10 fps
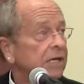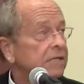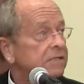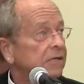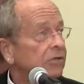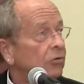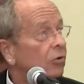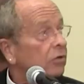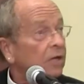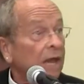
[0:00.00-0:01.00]
He said, you
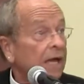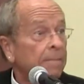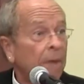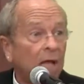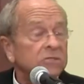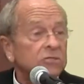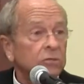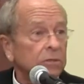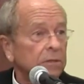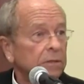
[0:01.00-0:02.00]
looked like a monster.